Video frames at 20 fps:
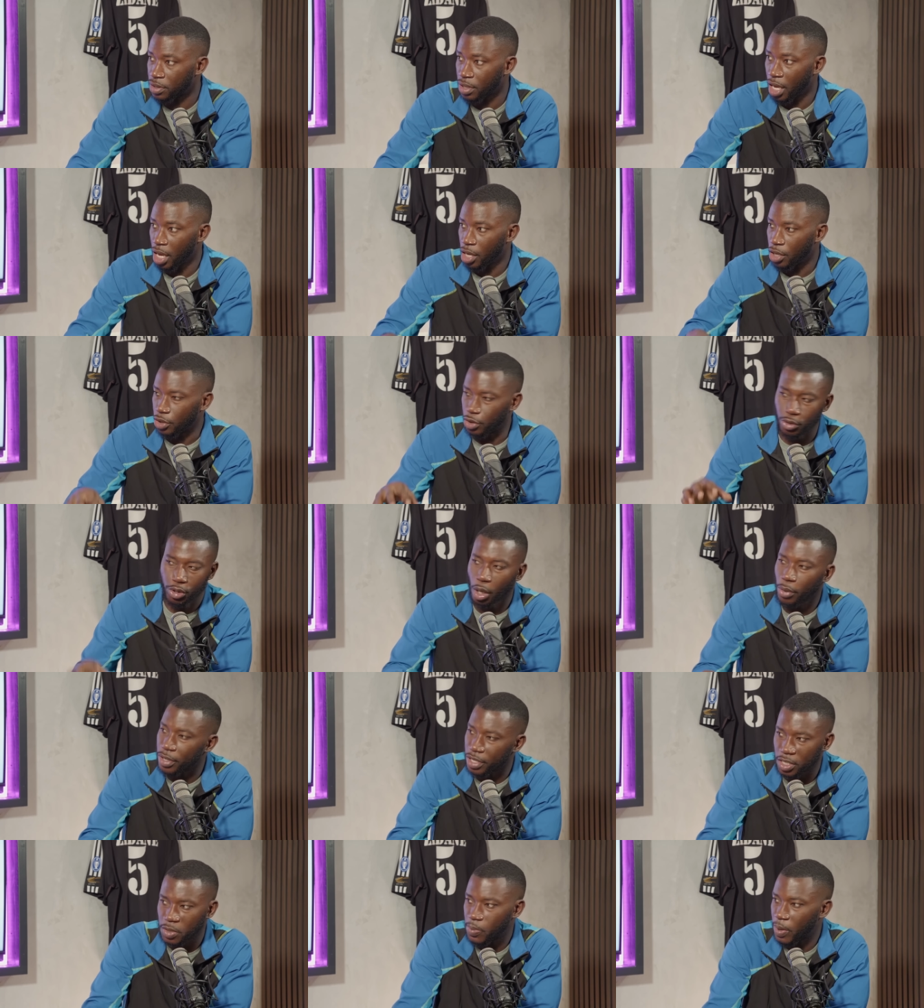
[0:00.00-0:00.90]
Mm. You
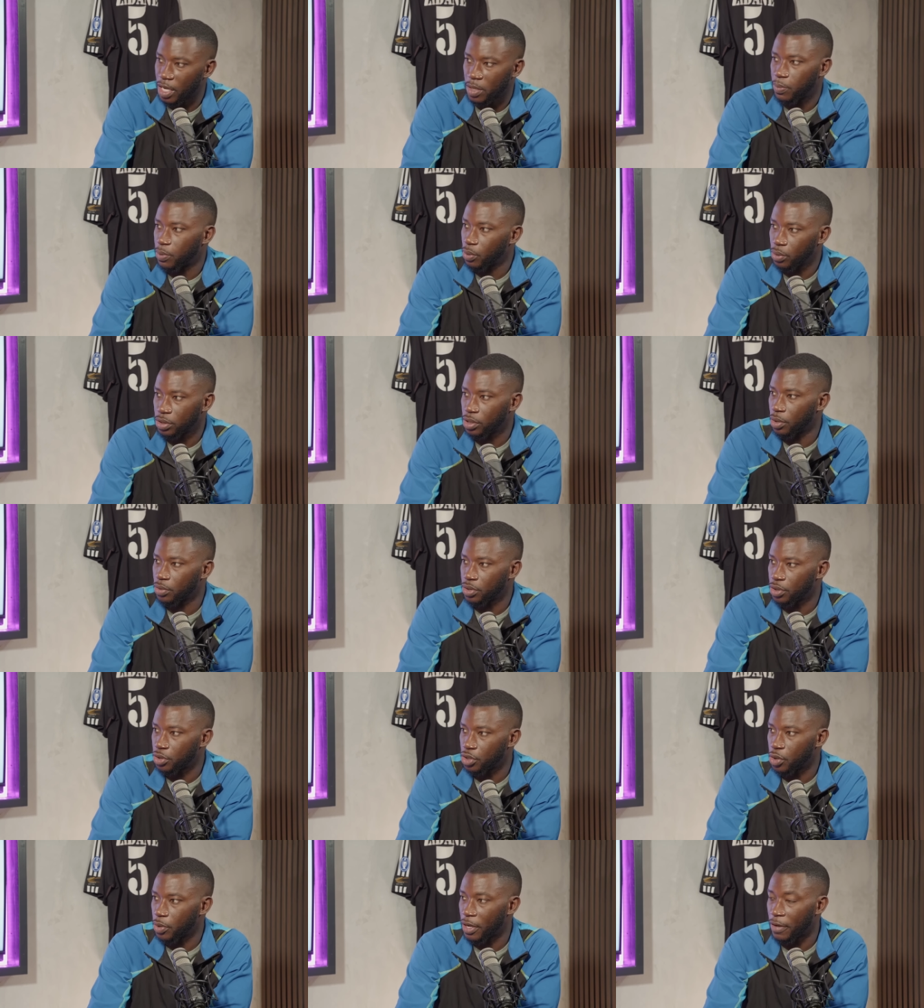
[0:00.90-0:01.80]
don't expect Porto, Porto,
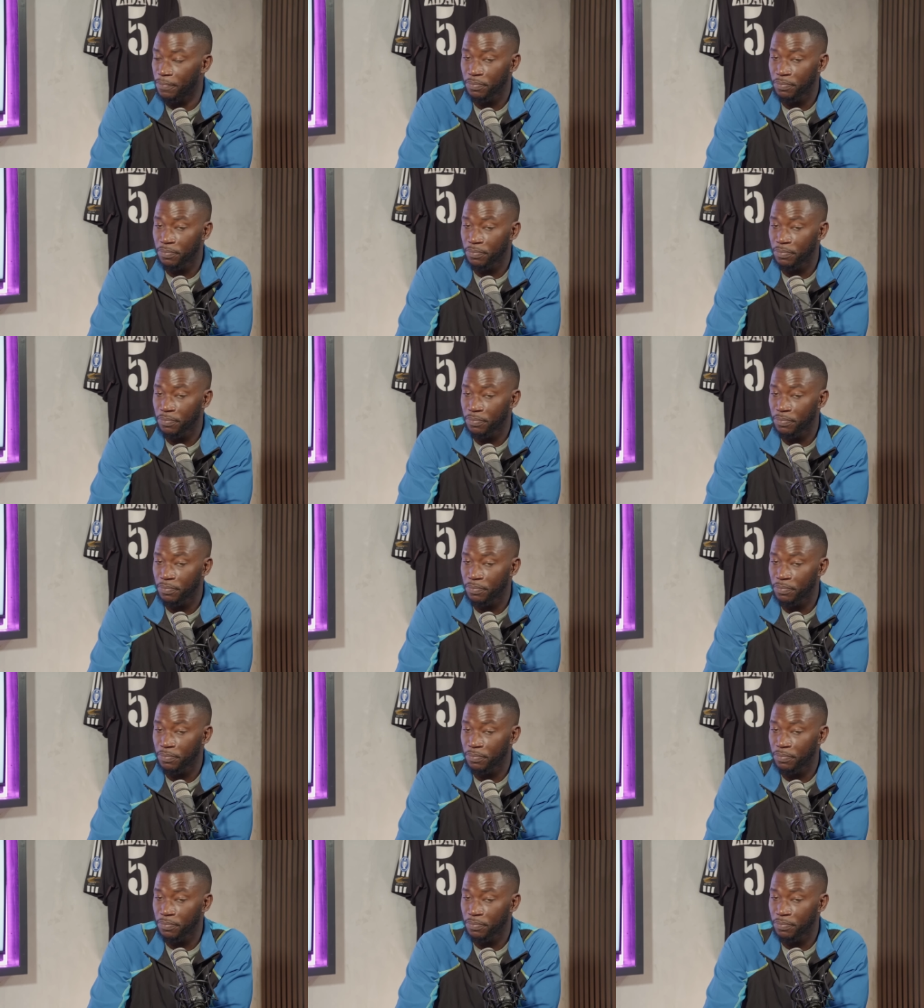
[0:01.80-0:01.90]
to do it.